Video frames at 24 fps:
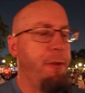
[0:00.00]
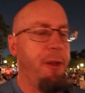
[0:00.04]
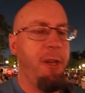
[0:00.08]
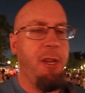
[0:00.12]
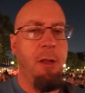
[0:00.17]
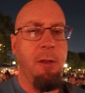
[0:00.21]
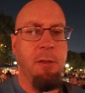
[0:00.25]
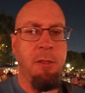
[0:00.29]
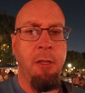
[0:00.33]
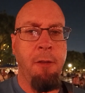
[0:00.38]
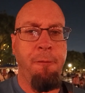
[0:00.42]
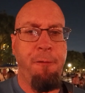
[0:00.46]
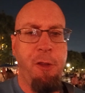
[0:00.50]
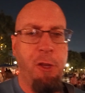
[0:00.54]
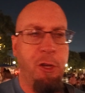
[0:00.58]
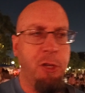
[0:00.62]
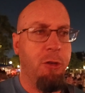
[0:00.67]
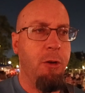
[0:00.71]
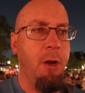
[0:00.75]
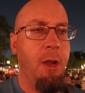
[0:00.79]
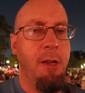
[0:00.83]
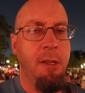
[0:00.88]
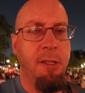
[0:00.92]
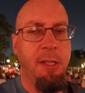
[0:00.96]
videos in the
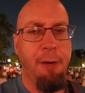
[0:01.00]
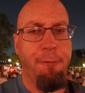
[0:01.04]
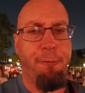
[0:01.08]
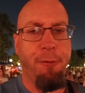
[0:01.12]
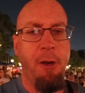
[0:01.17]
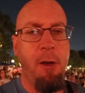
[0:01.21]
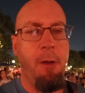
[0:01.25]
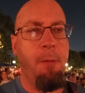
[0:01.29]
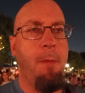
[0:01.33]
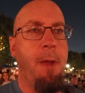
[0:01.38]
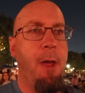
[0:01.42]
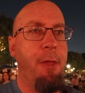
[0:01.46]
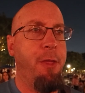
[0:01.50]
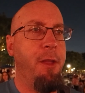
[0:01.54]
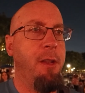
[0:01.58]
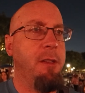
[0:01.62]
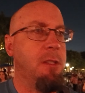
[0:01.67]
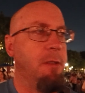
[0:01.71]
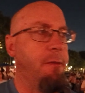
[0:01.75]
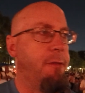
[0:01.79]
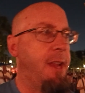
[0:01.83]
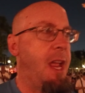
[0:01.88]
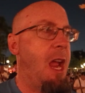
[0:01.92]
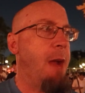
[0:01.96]
future on different
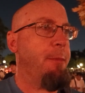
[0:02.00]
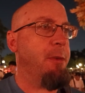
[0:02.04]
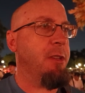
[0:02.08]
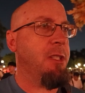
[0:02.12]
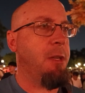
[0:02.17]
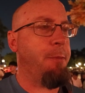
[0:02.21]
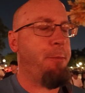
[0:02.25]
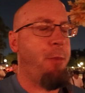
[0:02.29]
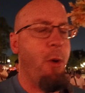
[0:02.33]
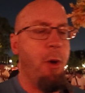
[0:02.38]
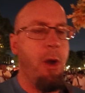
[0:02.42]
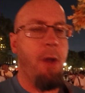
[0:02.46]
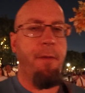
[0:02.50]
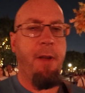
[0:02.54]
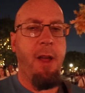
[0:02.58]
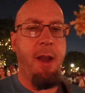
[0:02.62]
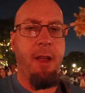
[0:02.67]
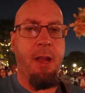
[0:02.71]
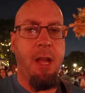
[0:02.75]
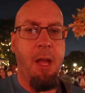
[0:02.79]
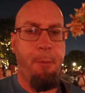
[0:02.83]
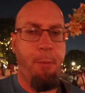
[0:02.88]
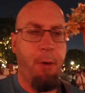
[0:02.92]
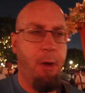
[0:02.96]
methods of camera support. I've got
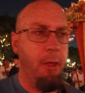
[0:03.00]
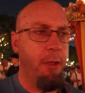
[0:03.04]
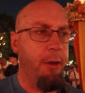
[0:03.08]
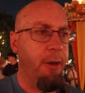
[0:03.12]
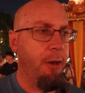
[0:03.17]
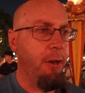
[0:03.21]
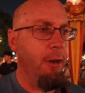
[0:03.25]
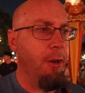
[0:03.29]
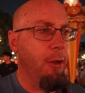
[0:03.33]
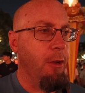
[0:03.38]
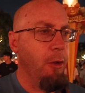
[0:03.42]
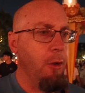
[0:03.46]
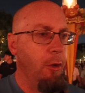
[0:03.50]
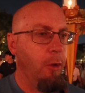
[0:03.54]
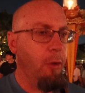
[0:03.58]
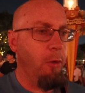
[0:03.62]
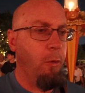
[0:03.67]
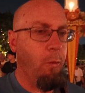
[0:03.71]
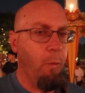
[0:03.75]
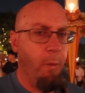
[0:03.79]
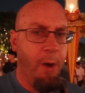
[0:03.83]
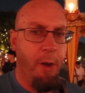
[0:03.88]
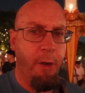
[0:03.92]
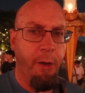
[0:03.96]
a couple other
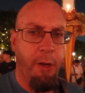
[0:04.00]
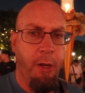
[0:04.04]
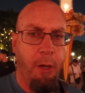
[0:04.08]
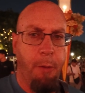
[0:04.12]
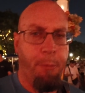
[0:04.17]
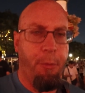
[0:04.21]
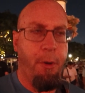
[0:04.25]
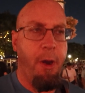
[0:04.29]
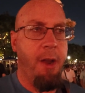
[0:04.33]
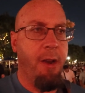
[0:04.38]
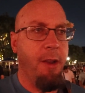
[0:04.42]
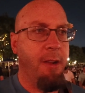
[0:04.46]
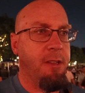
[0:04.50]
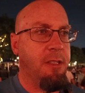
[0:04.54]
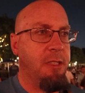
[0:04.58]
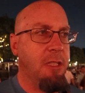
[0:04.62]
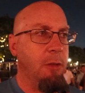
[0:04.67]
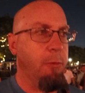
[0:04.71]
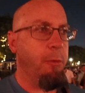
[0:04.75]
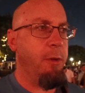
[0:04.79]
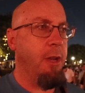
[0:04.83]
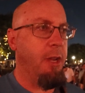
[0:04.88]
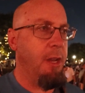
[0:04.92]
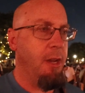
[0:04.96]
weird little products
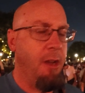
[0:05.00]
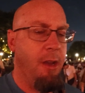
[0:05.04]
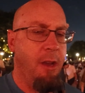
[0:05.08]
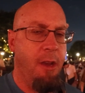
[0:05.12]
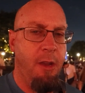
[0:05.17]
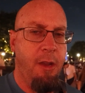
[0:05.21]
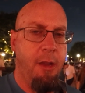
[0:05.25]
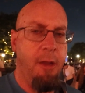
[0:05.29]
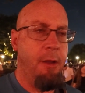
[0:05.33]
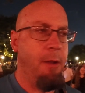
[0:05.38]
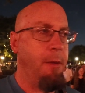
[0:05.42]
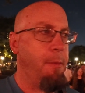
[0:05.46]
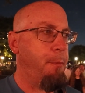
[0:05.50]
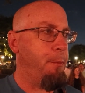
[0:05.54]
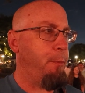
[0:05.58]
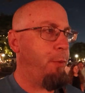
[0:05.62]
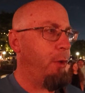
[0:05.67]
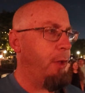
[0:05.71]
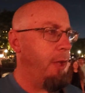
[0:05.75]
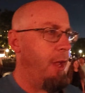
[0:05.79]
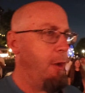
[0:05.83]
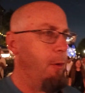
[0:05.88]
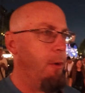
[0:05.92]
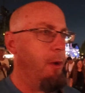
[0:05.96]
that we can
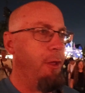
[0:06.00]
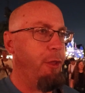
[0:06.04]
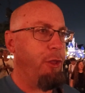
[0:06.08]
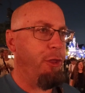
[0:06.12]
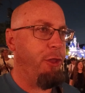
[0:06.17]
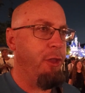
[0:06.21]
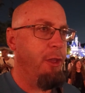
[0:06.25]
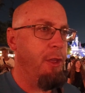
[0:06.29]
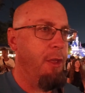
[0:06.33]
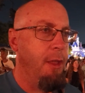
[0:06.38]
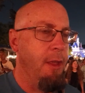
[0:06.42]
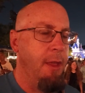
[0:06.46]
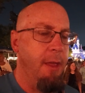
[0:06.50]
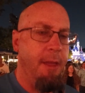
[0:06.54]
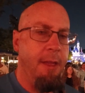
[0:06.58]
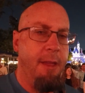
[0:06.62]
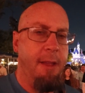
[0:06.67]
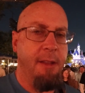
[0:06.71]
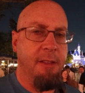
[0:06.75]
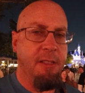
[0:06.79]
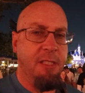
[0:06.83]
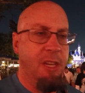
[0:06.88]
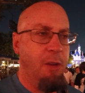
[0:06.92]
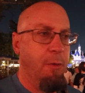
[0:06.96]
play with
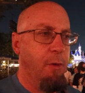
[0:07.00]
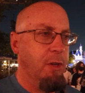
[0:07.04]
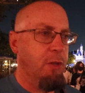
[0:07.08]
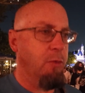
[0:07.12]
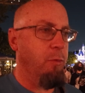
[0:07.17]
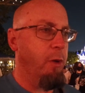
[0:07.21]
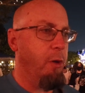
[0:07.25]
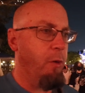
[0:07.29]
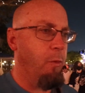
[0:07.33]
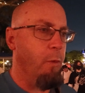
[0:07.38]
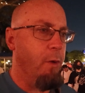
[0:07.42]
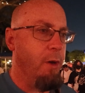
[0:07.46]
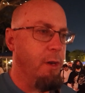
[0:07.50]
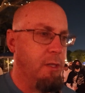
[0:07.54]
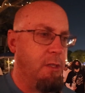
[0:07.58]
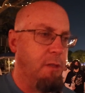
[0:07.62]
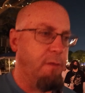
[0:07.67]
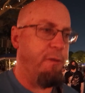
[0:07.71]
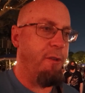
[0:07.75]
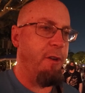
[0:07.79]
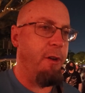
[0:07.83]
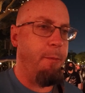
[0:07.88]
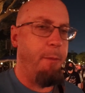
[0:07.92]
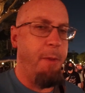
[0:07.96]
and see which one works
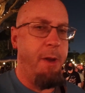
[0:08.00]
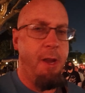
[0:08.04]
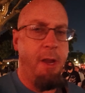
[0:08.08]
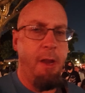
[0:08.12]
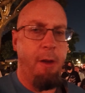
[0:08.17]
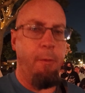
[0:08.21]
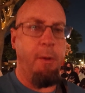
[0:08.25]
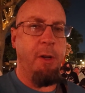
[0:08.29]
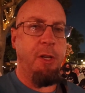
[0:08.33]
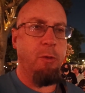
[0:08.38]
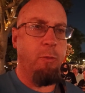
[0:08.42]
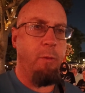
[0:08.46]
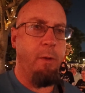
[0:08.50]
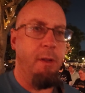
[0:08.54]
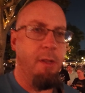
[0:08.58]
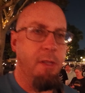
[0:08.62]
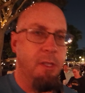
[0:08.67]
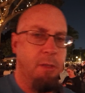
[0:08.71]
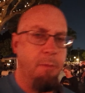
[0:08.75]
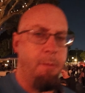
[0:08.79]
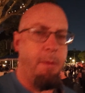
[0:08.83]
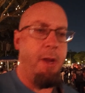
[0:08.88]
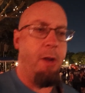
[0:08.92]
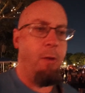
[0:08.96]
for me and which
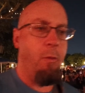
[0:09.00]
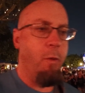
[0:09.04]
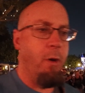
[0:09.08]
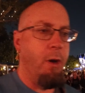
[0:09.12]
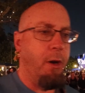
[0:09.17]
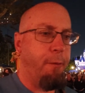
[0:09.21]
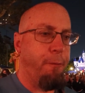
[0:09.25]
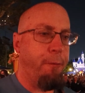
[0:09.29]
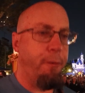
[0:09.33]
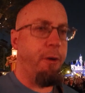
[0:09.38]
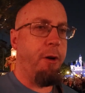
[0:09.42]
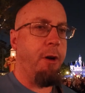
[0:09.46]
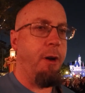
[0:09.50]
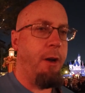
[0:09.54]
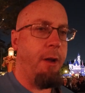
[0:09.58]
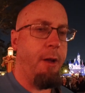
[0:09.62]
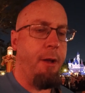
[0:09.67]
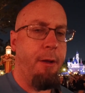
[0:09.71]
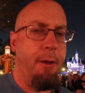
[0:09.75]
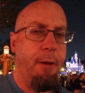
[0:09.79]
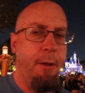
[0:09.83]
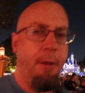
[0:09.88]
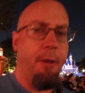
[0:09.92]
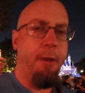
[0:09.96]
ones might work
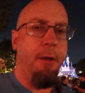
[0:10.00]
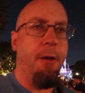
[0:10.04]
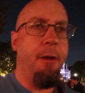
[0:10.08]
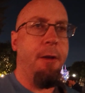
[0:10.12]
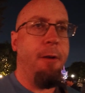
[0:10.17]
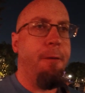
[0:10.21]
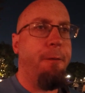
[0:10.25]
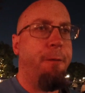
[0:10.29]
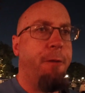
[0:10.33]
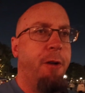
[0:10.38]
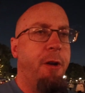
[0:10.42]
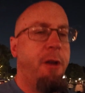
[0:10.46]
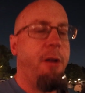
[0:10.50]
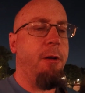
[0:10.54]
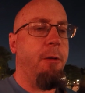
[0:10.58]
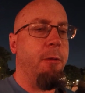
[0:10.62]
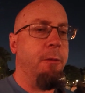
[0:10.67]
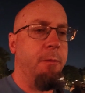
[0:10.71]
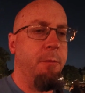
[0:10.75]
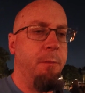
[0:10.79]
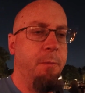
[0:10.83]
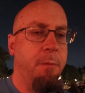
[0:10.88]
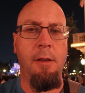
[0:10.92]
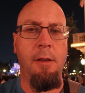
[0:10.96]
for
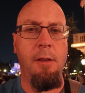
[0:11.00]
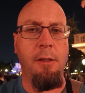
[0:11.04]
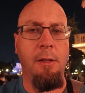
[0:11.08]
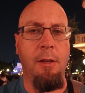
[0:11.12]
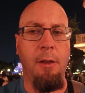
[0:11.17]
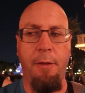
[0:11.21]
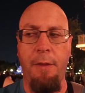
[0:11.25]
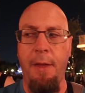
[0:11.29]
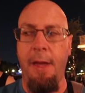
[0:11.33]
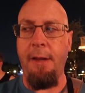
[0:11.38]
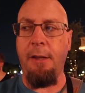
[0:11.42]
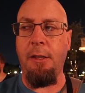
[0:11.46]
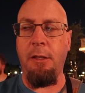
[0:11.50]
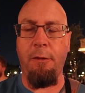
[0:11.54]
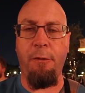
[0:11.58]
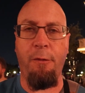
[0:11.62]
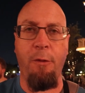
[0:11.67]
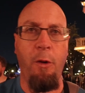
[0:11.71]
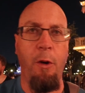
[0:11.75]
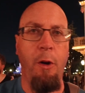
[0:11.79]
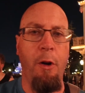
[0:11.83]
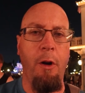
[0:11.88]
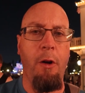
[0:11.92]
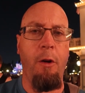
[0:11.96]
you. So thanks
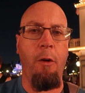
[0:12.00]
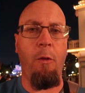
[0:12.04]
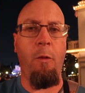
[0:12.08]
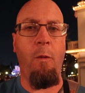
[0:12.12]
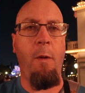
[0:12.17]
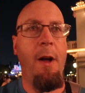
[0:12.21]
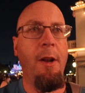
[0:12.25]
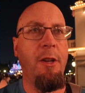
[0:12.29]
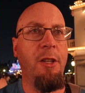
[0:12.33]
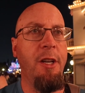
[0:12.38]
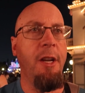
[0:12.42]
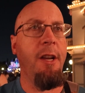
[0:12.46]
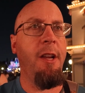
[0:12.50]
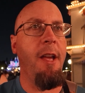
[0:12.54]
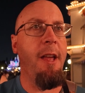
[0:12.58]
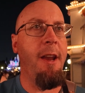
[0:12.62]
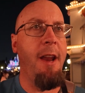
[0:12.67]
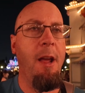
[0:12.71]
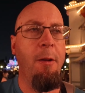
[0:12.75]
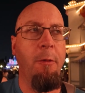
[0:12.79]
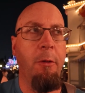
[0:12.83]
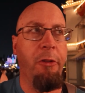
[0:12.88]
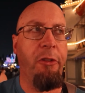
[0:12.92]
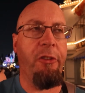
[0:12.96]
for watching, and
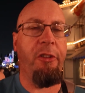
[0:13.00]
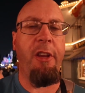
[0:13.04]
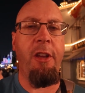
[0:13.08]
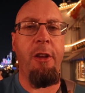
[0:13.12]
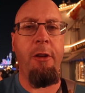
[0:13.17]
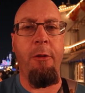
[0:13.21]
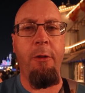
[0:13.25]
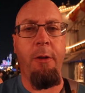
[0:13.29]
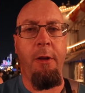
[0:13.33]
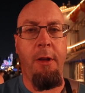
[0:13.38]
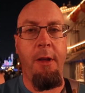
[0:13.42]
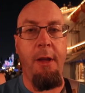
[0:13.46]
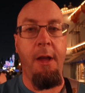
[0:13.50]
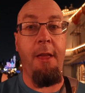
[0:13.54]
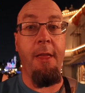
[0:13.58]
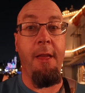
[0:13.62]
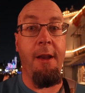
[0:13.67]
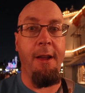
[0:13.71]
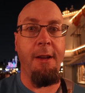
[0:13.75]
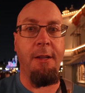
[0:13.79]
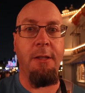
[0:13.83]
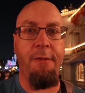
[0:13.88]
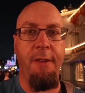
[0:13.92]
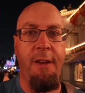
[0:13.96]
I will see you in the
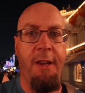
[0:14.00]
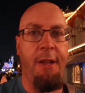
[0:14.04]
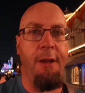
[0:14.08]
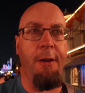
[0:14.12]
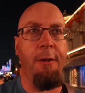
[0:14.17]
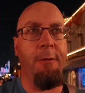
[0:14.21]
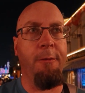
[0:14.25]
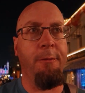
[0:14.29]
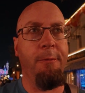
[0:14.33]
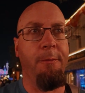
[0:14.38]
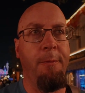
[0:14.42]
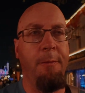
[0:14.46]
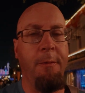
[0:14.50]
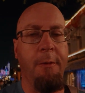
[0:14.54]
next video.